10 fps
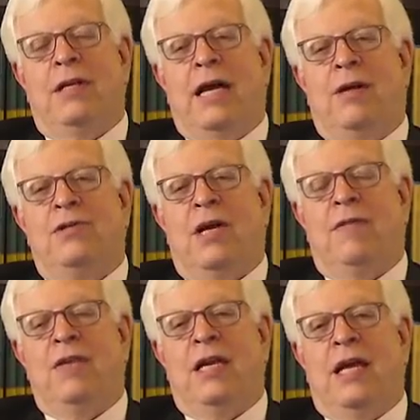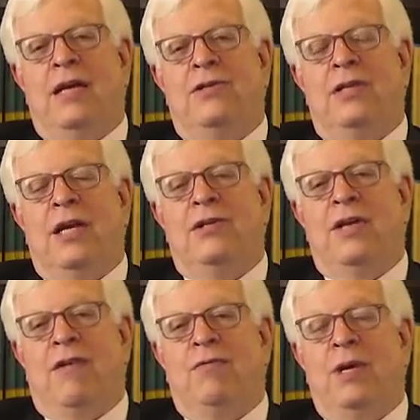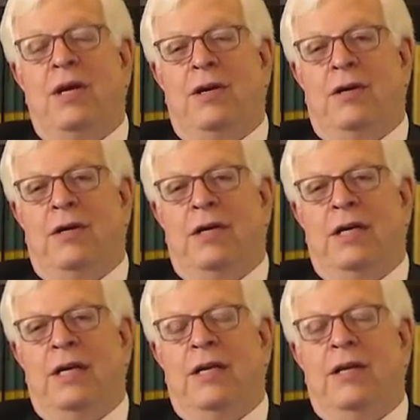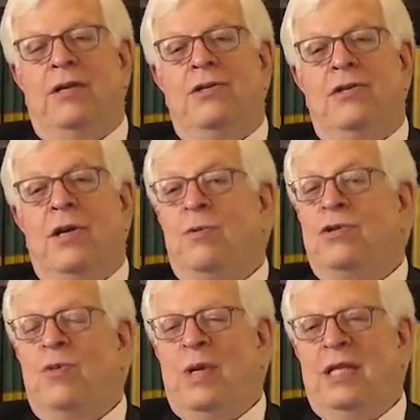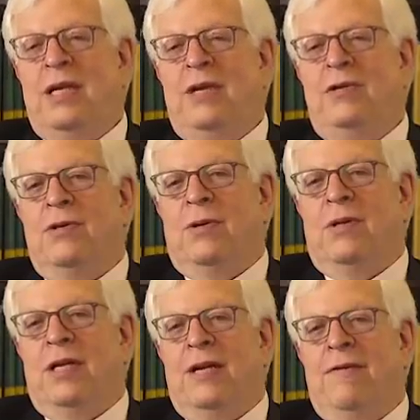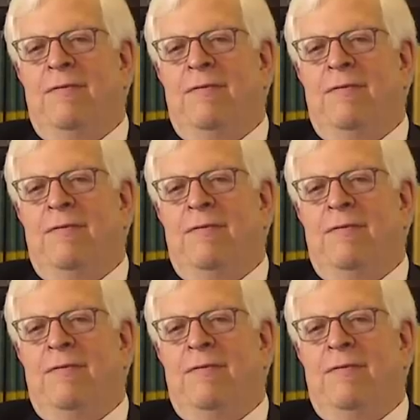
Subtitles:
outside of the United States every year since I was 20 years old.